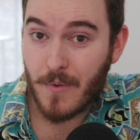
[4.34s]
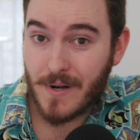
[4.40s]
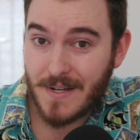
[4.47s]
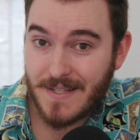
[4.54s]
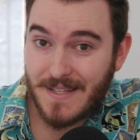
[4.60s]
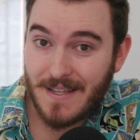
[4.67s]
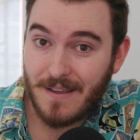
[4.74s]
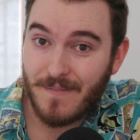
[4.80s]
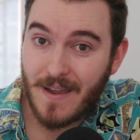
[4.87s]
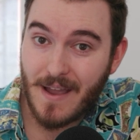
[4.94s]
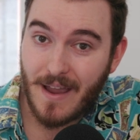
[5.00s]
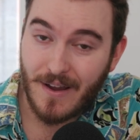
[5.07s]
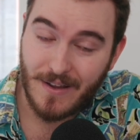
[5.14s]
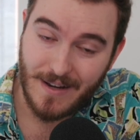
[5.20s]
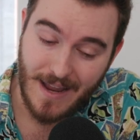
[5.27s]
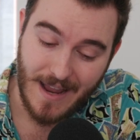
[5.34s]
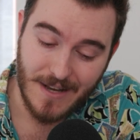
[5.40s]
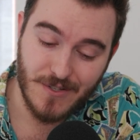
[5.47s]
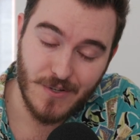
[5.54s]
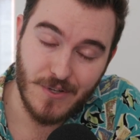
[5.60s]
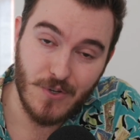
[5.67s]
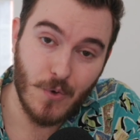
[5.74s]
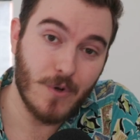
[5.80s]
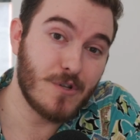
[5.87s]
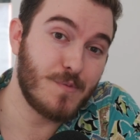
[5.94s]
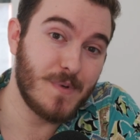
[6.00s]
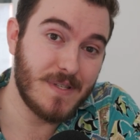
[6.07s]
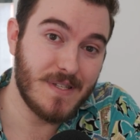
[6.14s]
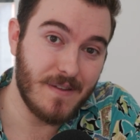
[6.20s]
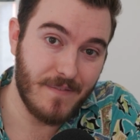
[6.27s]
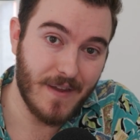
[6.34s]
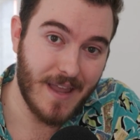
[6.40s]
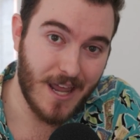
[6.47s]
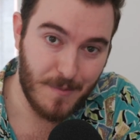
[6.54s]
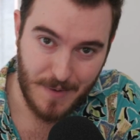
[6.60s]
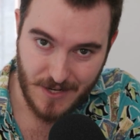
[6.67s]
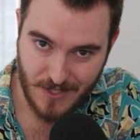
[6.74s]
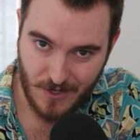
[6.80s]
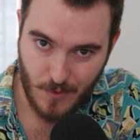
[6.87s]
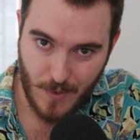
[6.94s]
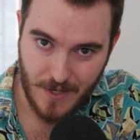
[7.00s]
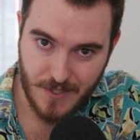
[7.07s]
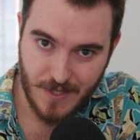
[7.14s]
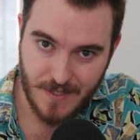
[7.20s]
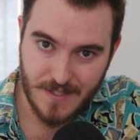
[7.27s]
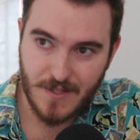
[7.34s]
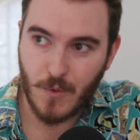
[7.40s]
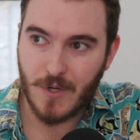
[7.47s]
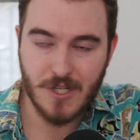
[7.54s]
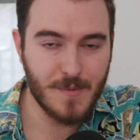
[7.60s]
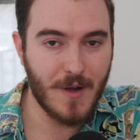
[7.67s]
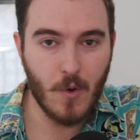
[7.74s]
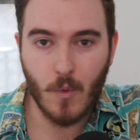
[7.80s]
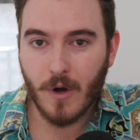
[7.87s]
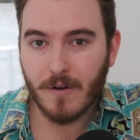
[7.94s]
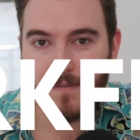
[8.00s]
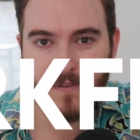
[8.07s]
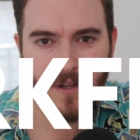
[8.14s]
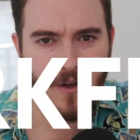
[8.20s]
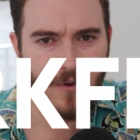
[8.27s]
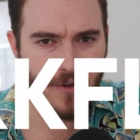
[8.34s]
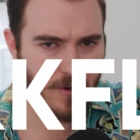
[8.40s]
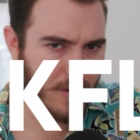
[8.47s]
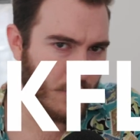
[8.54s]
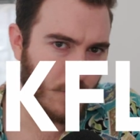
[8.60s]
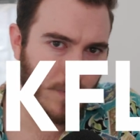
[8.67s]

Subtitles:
I wanted to see if AI could answer your specific animation questions, the ones about workflow, your